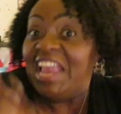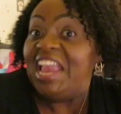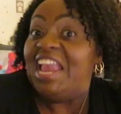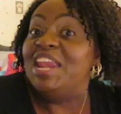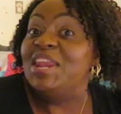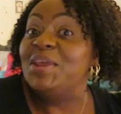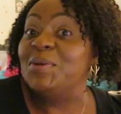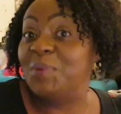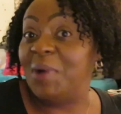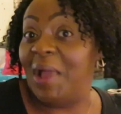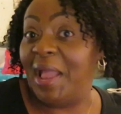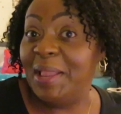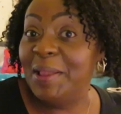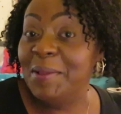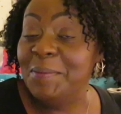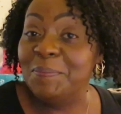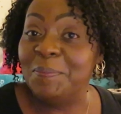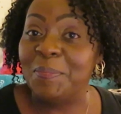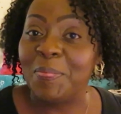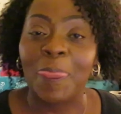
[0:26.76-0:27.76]

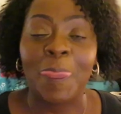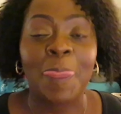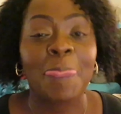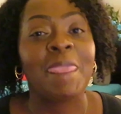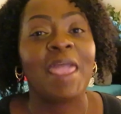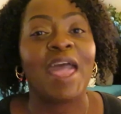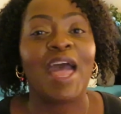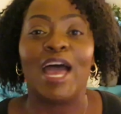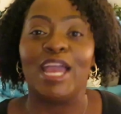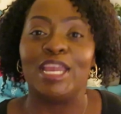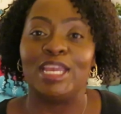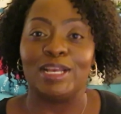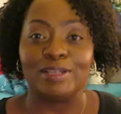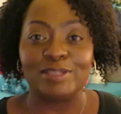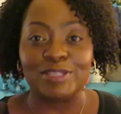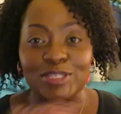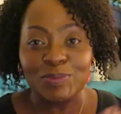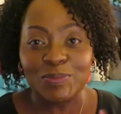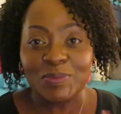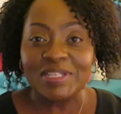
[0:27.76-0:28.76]
anyway, how y'all
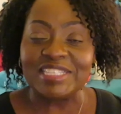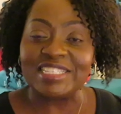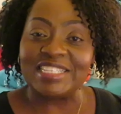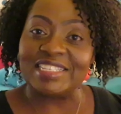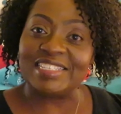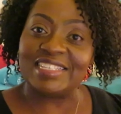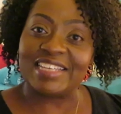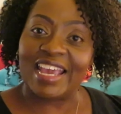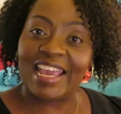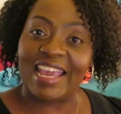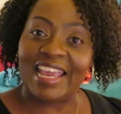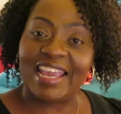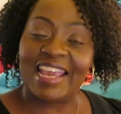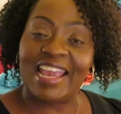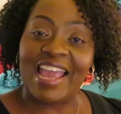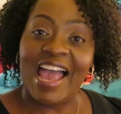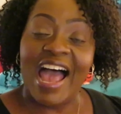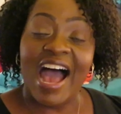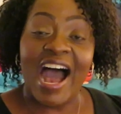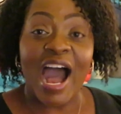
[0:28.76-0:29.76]
doing
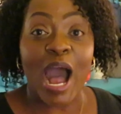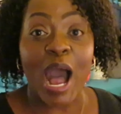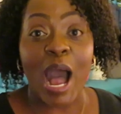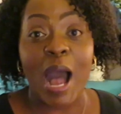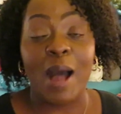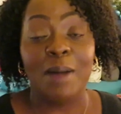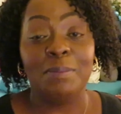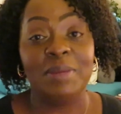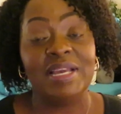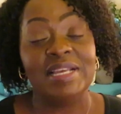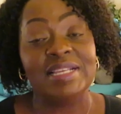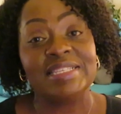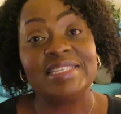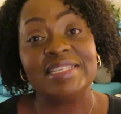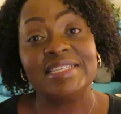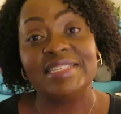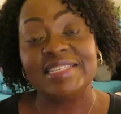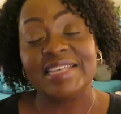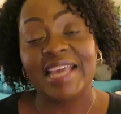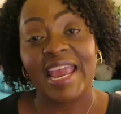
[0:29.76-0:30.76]
today um, and
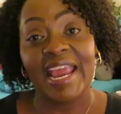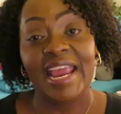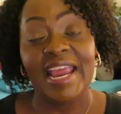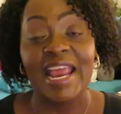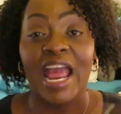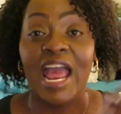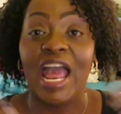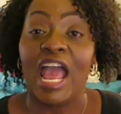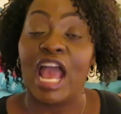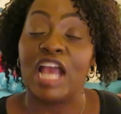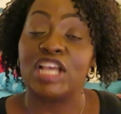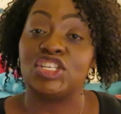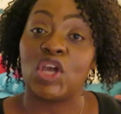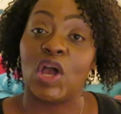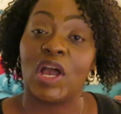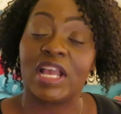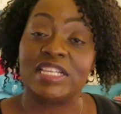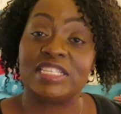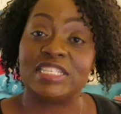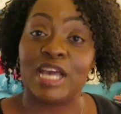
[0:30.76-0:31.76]
today as
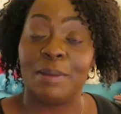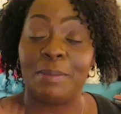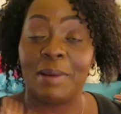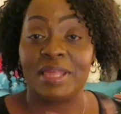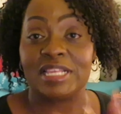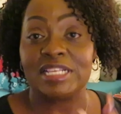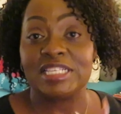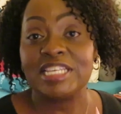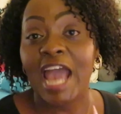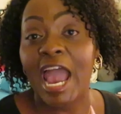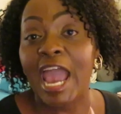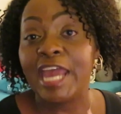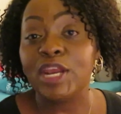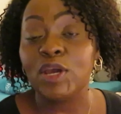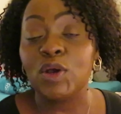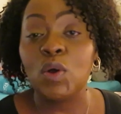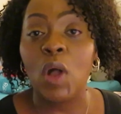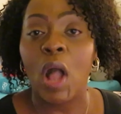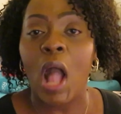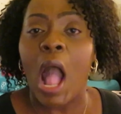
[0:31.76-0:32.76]
y'all can tell by the
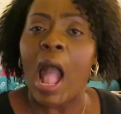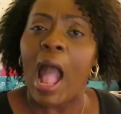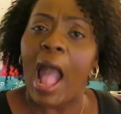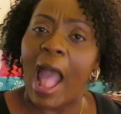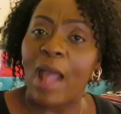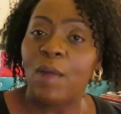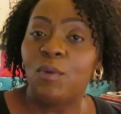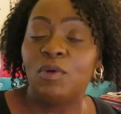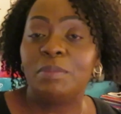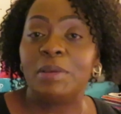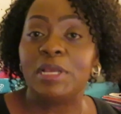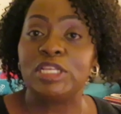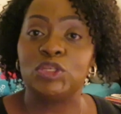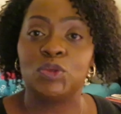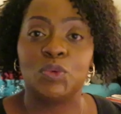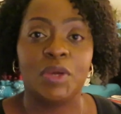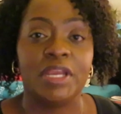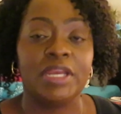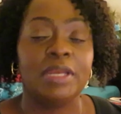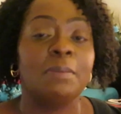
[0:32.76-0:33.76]
title I will be
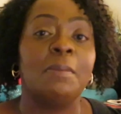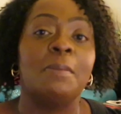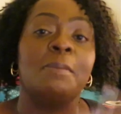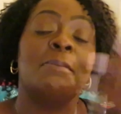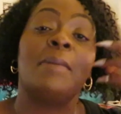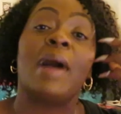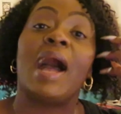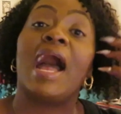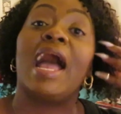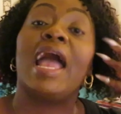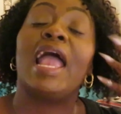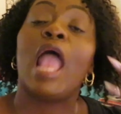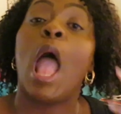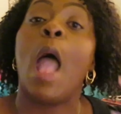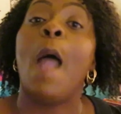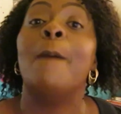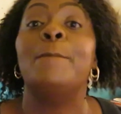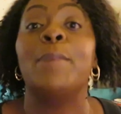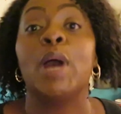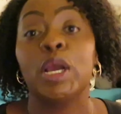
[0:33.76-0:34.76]
doing my
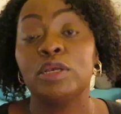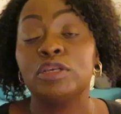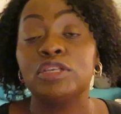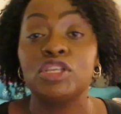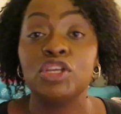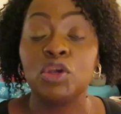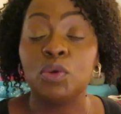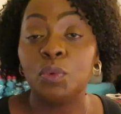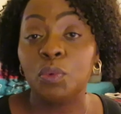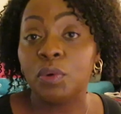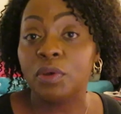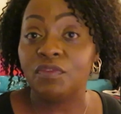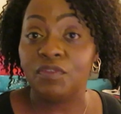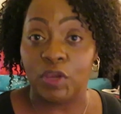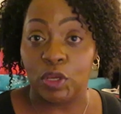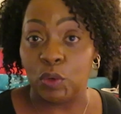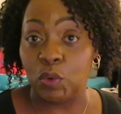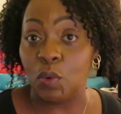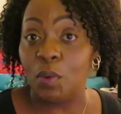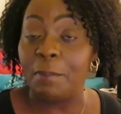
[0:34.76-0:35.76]
personal
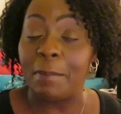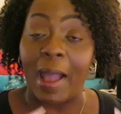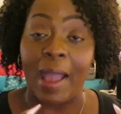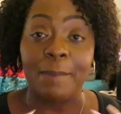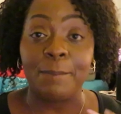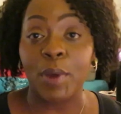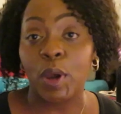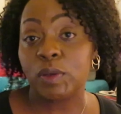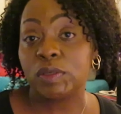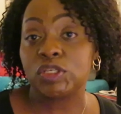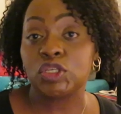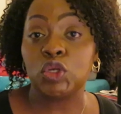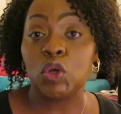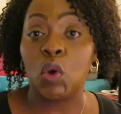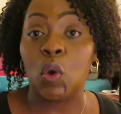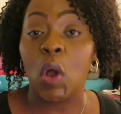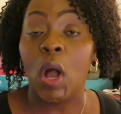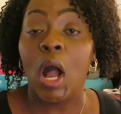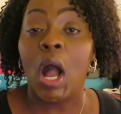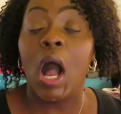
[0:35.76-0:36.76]
review my
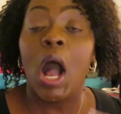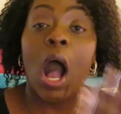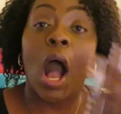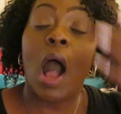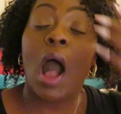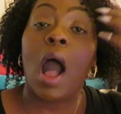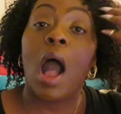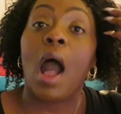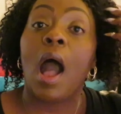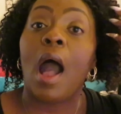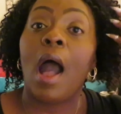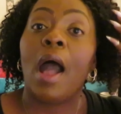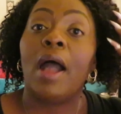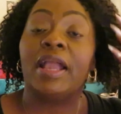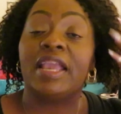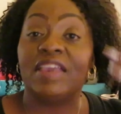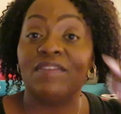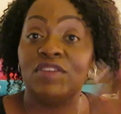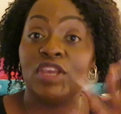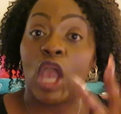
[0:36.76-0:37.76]
personal uh,
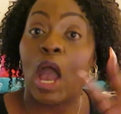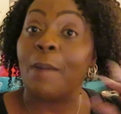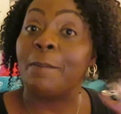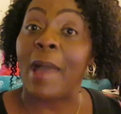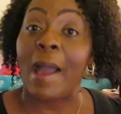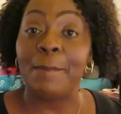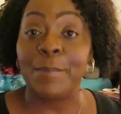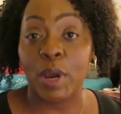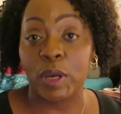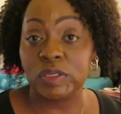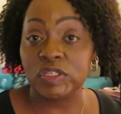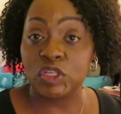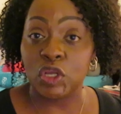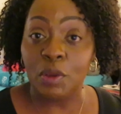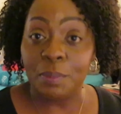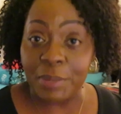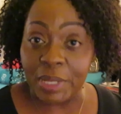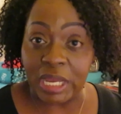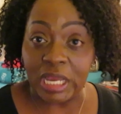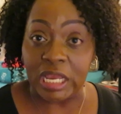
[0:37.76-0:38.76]
giving y'all my
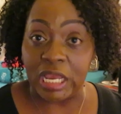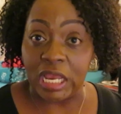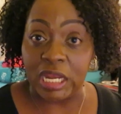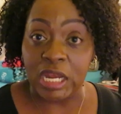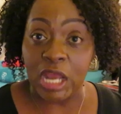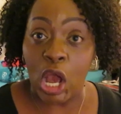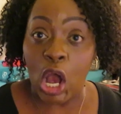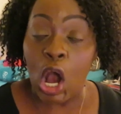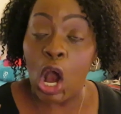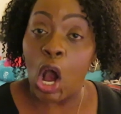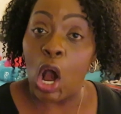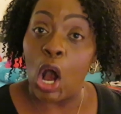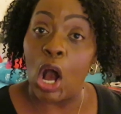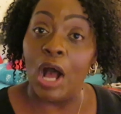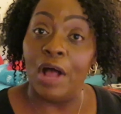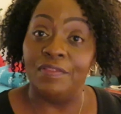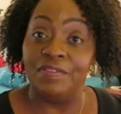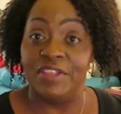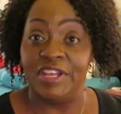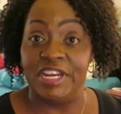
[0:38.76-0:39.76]
personal opinion
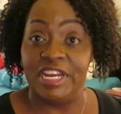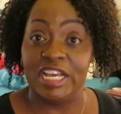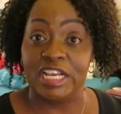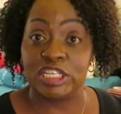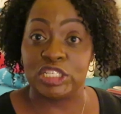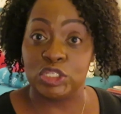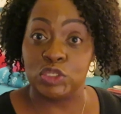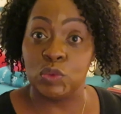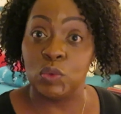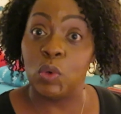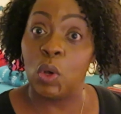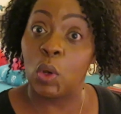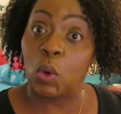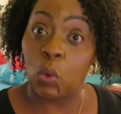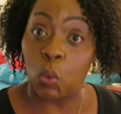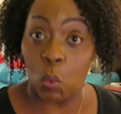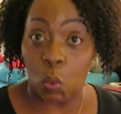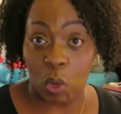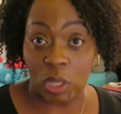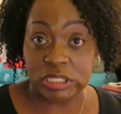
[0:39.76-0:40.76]
on the NYX new
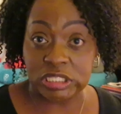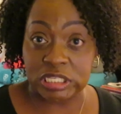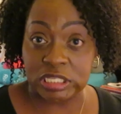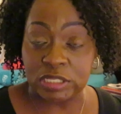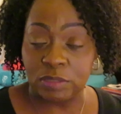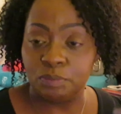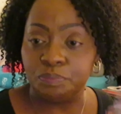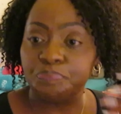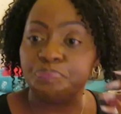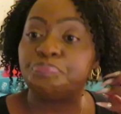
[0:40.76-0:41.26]
gloss